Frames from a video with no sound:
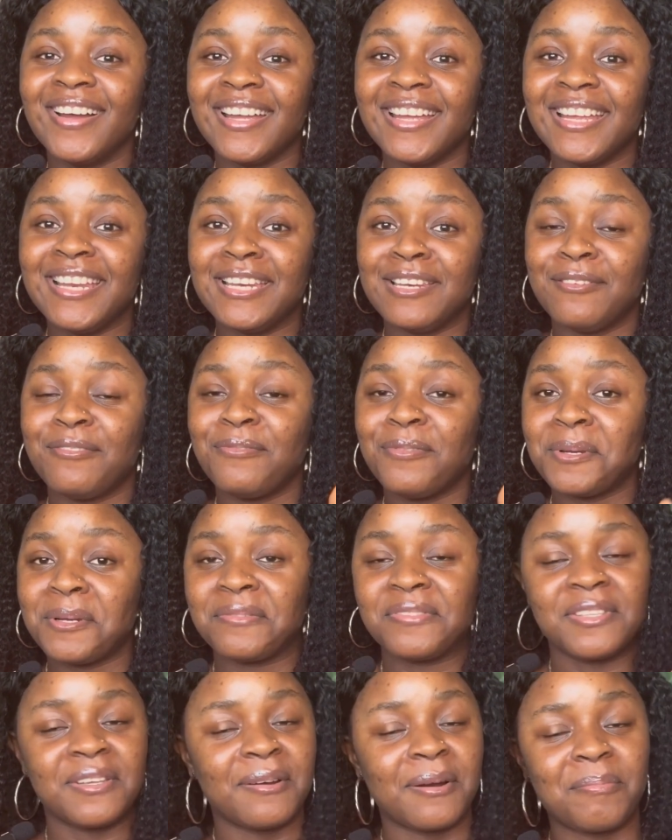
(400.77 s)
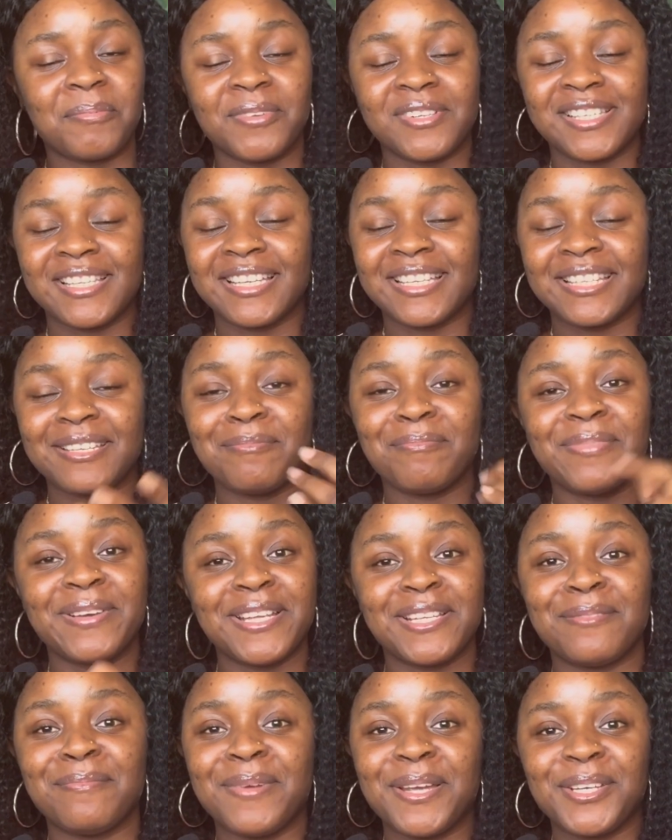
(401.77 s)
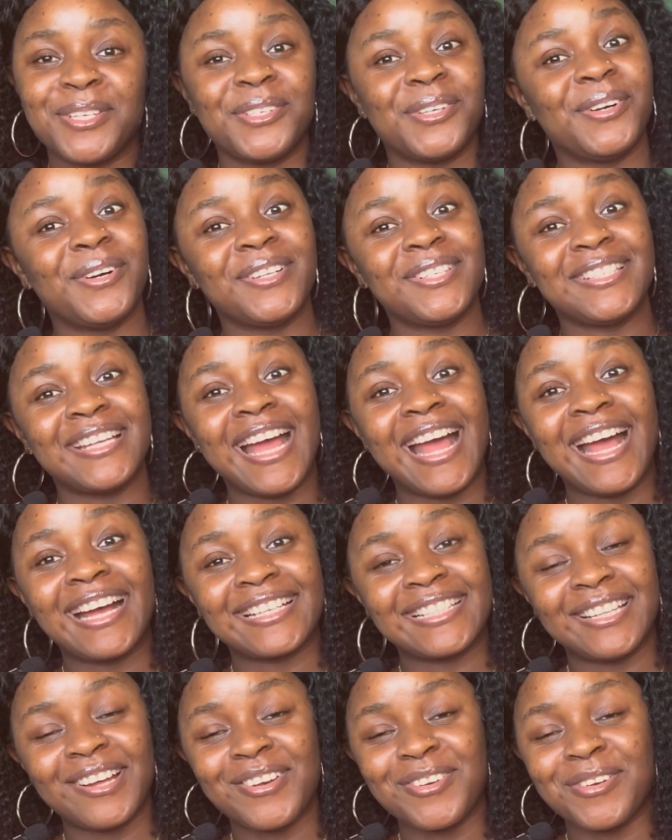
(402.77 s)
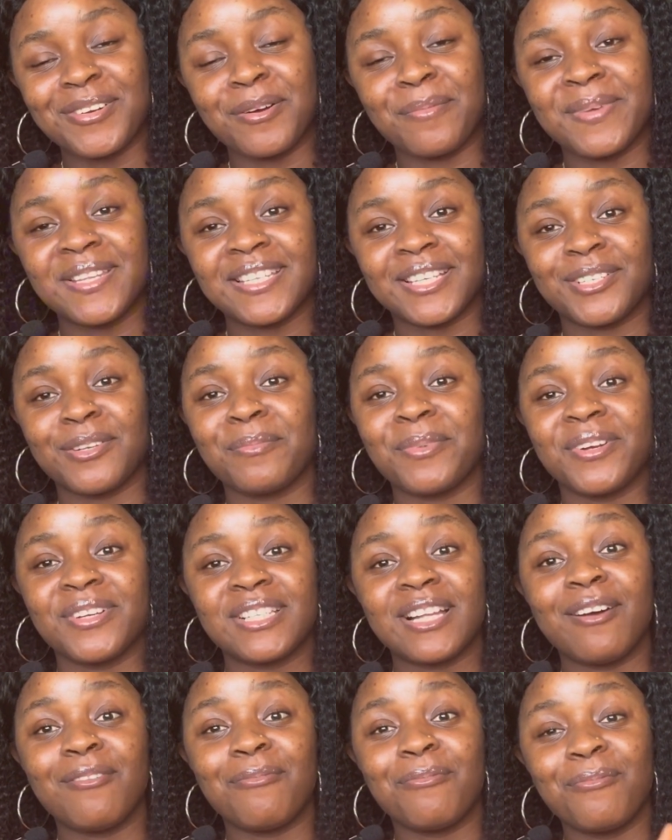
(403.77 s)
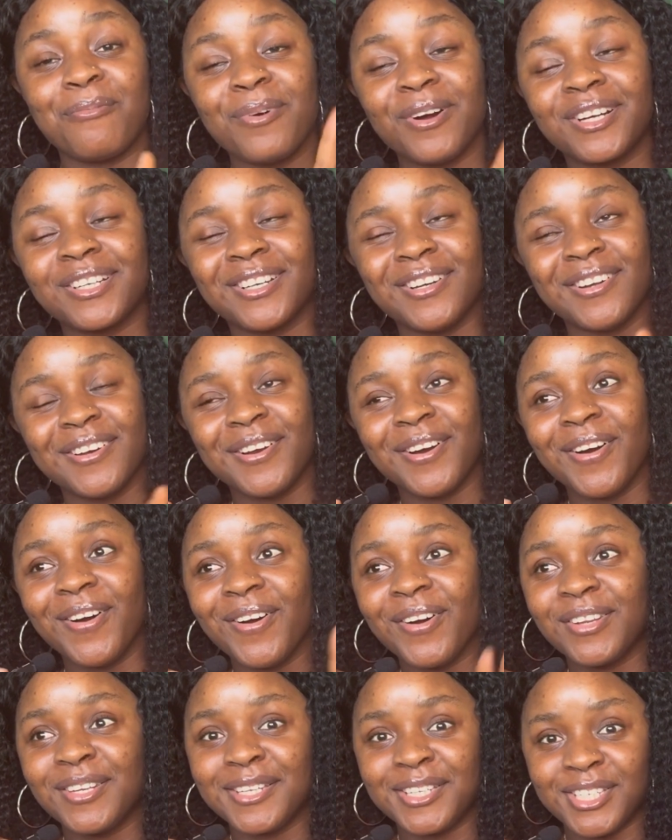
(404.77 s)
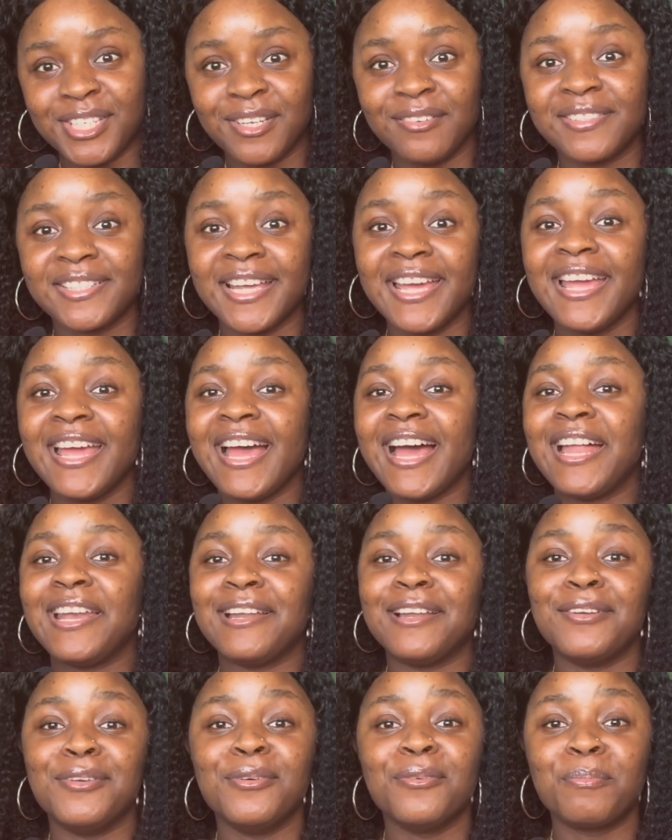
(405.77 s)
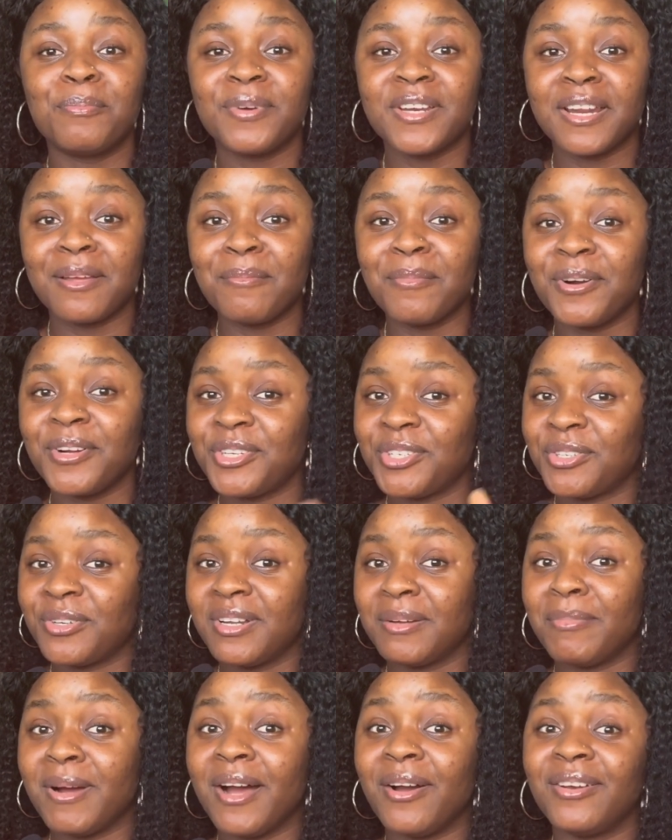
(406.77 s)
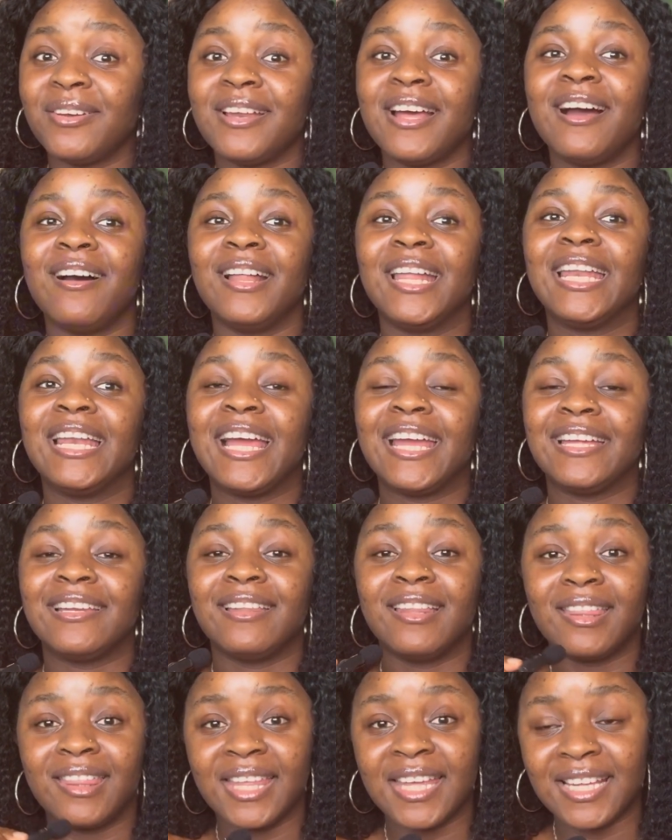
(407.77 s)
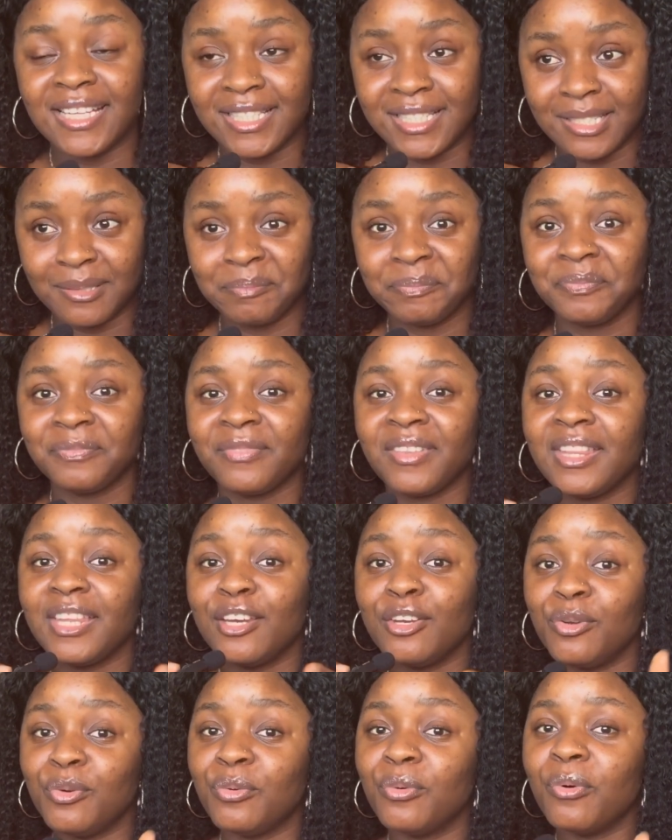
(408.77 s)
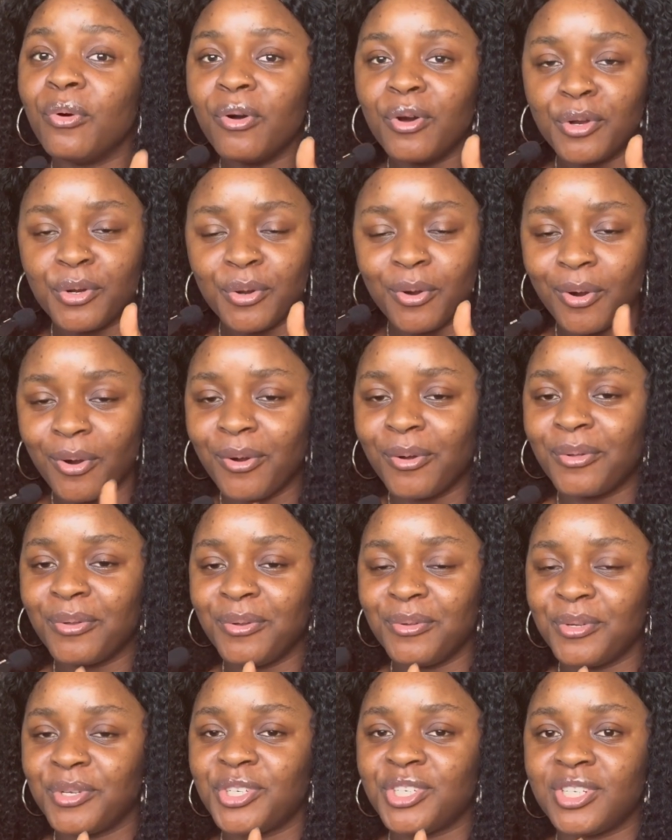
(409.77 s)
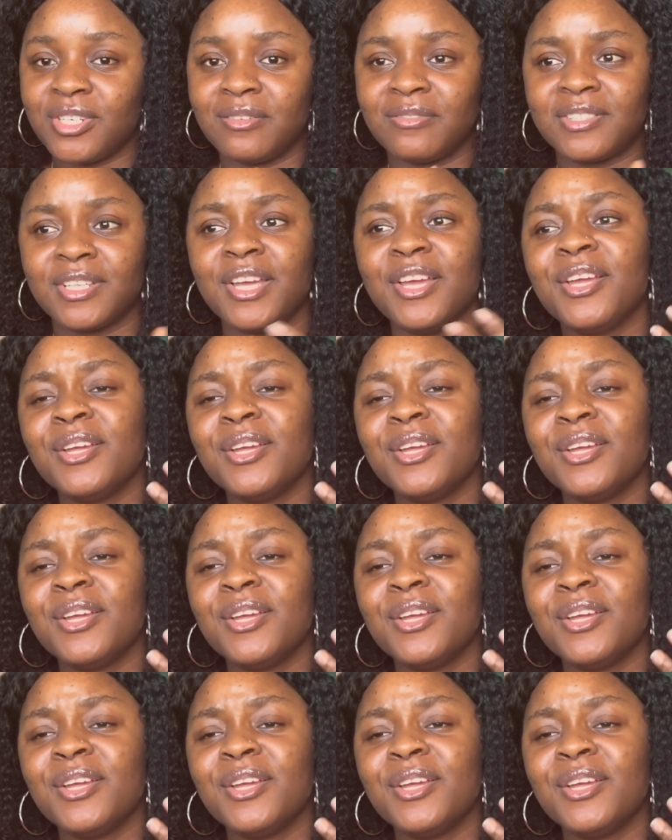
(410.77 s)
in the field of sterile processing, please make sure to ask down in the comment section, because I've worked on all the shifts and I know pretty much about how like the things they do on all those shifts.